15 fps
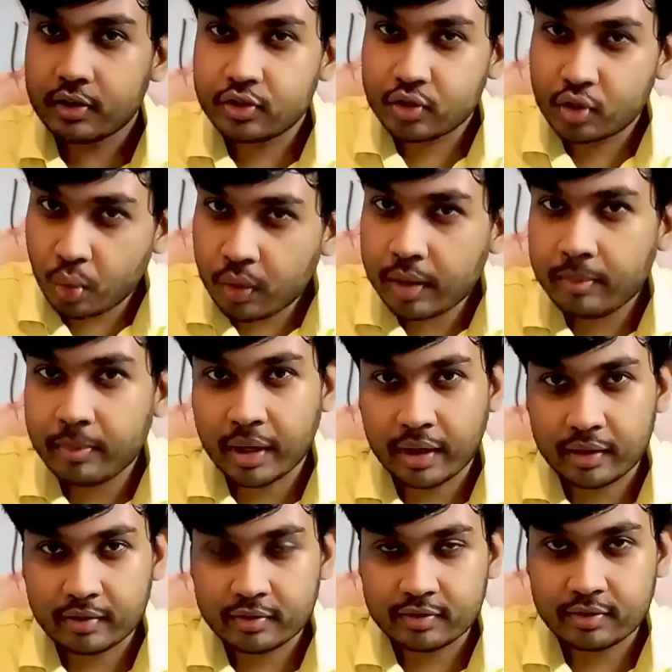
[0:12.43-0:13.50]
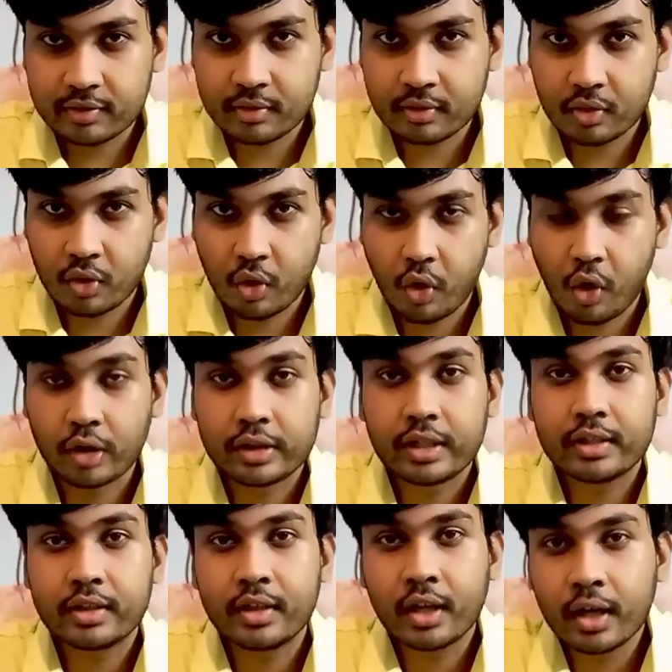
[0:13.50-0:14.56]
story begins on the
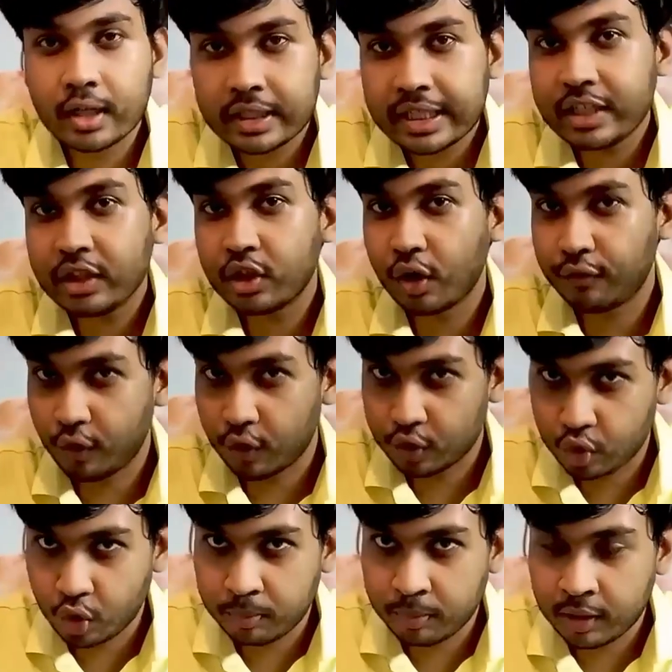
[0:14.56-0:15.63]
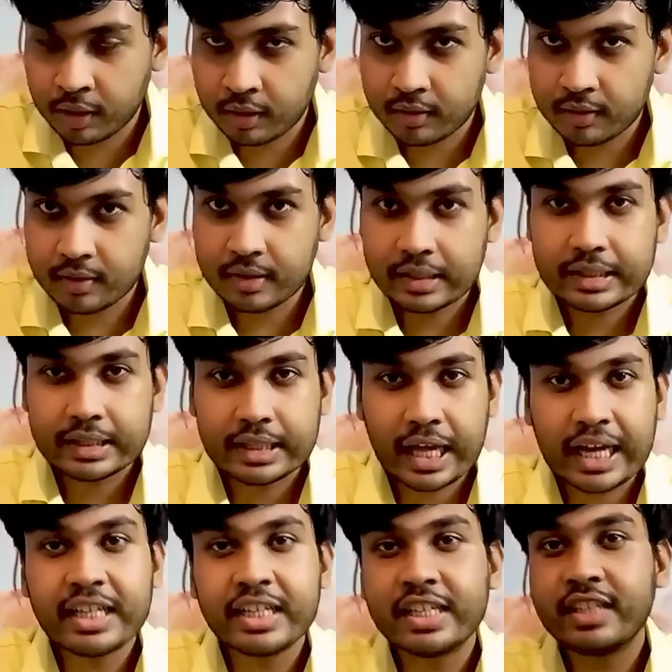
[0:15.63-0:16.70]
13th of October
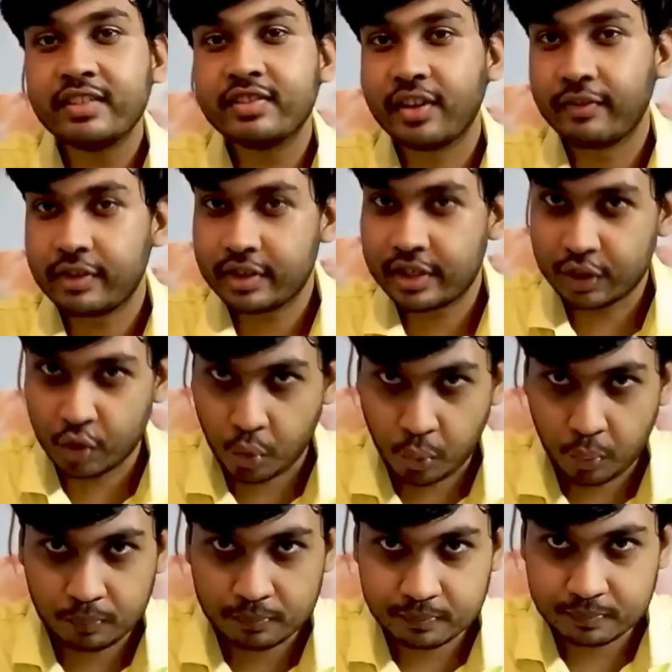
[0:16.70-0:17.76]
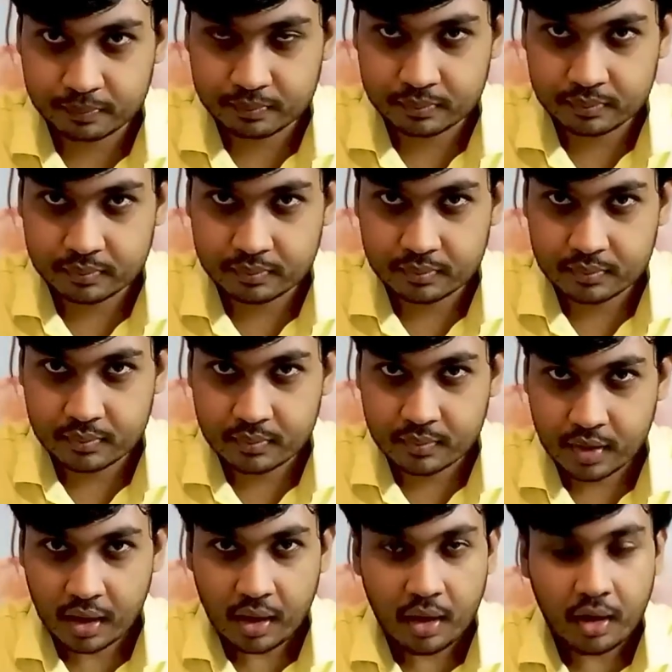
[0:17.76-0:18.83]
1972.
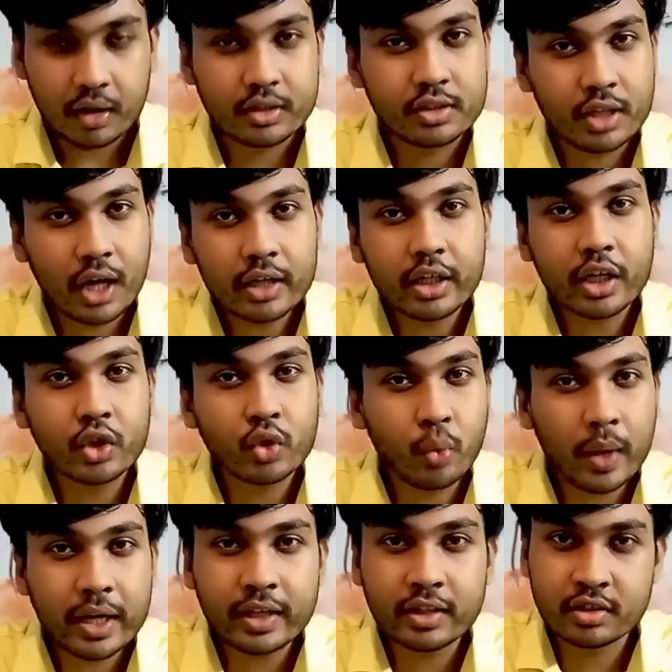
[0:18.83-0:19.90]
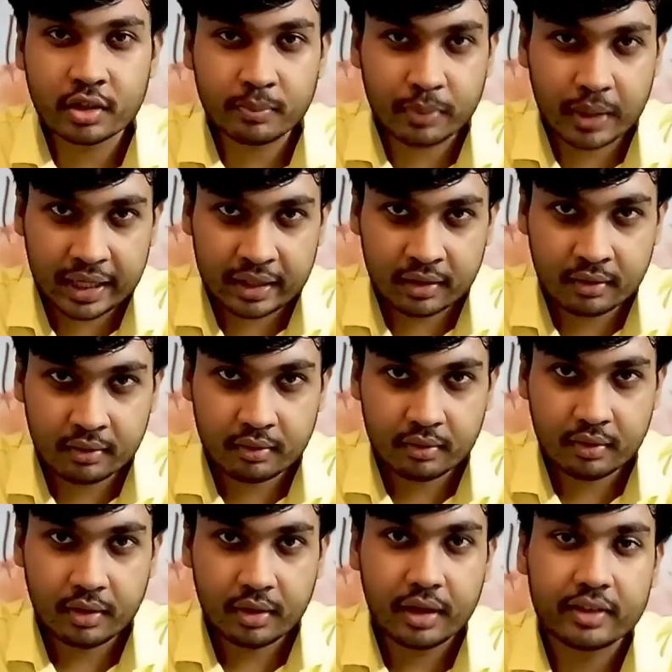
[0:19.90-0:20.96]
A chartered twin engine plane
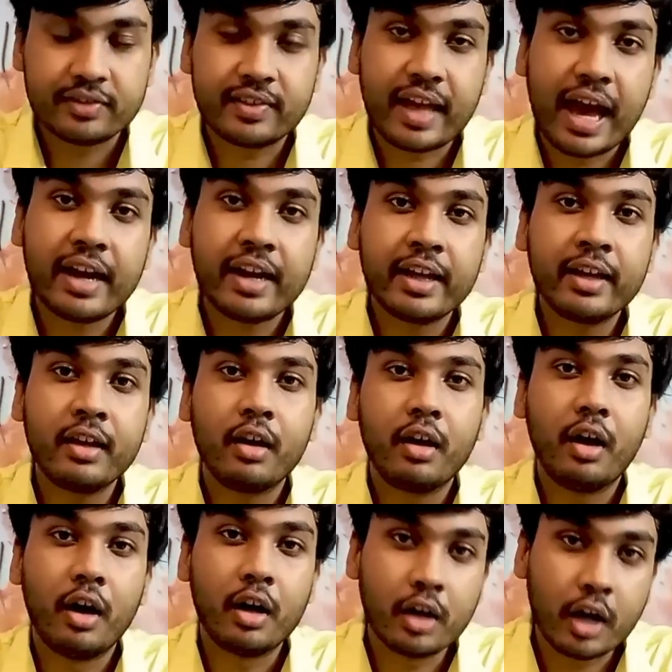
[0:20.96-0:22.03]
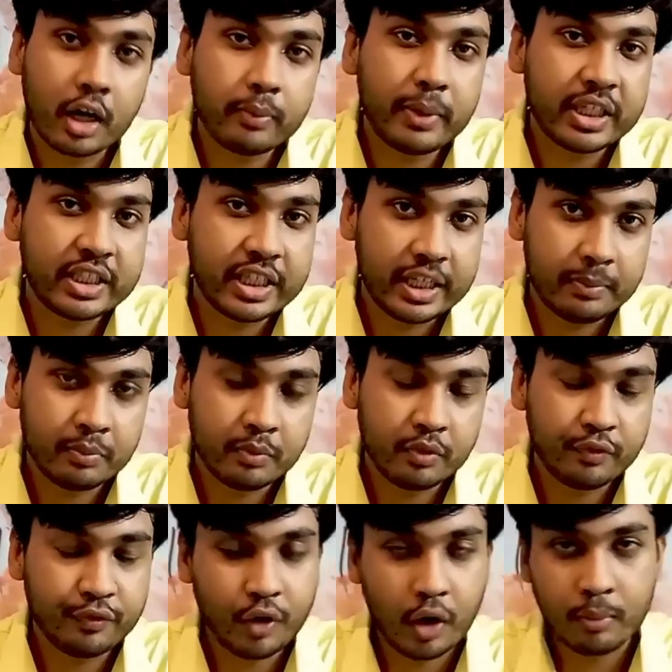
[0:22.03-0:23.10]
is carrying a rugby team
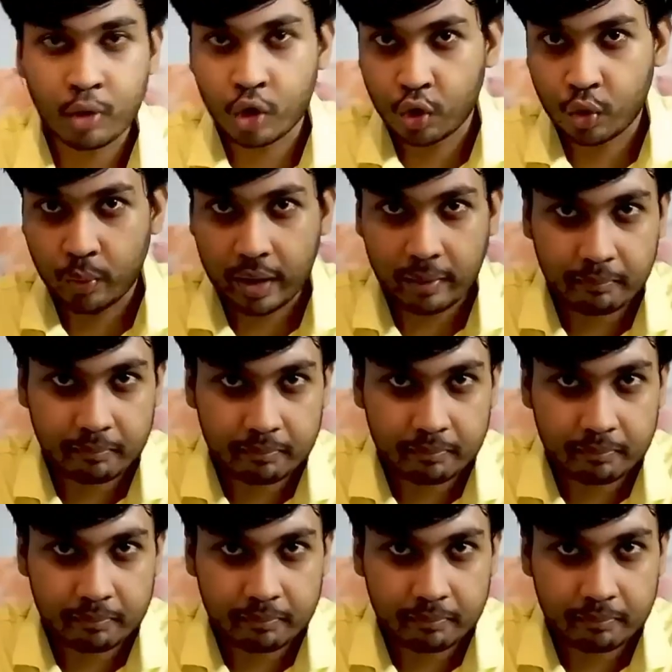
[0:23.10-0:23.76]
from Uruguay.